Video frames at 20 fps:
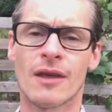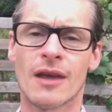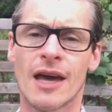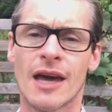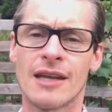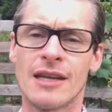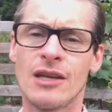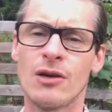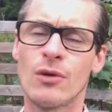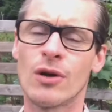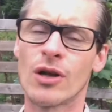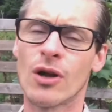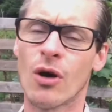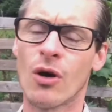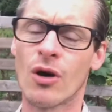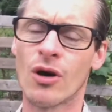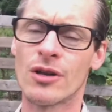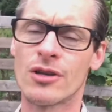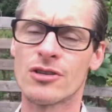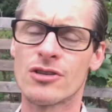And he went
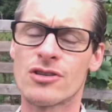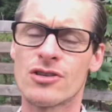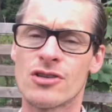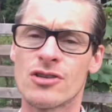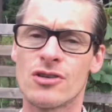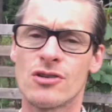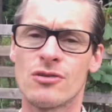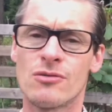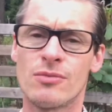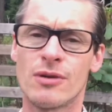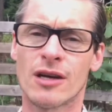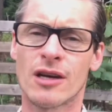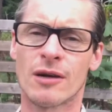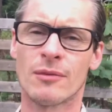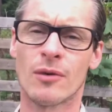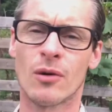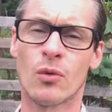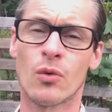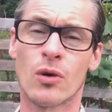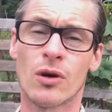on to
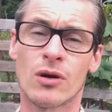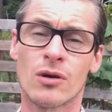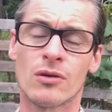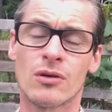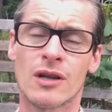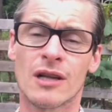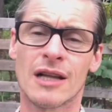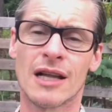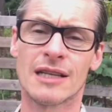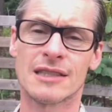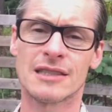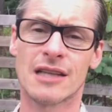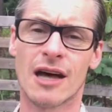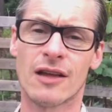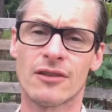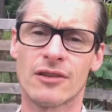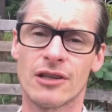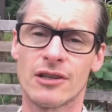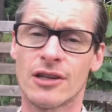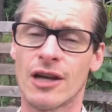become a world class
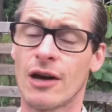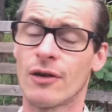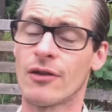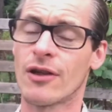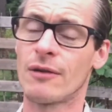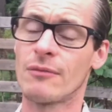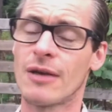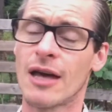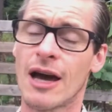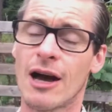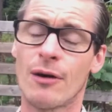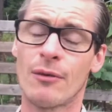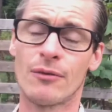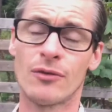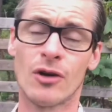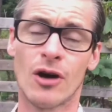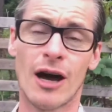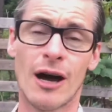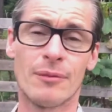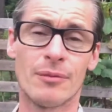athlete. Now, that may help
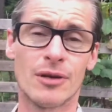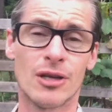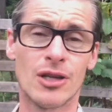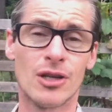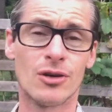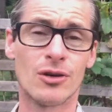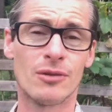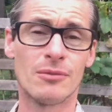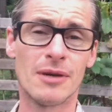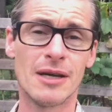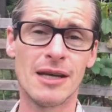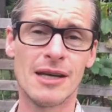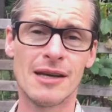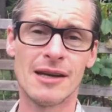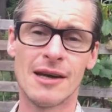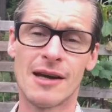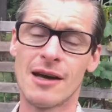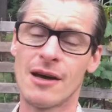not happen to you or me,